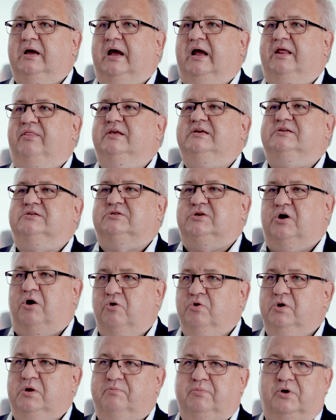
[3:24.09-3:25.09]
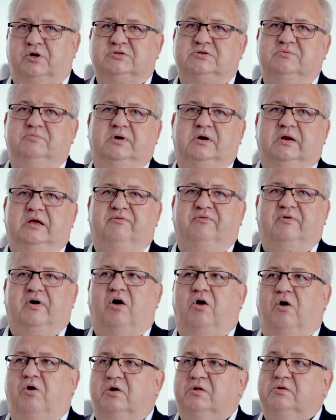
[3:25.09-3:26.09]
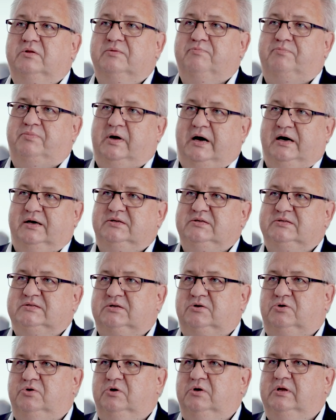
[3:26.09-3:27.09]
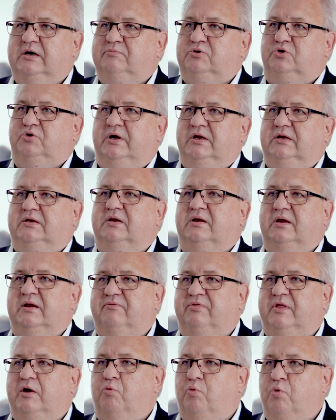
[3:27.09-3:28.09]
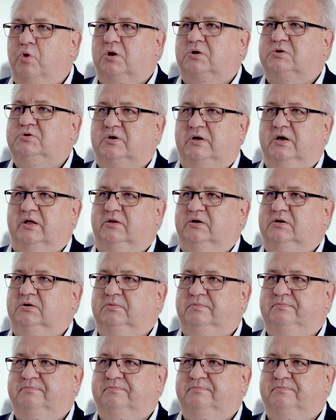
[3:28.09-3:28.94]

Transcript: and this is only possible if all the parties collaborate, if they work together.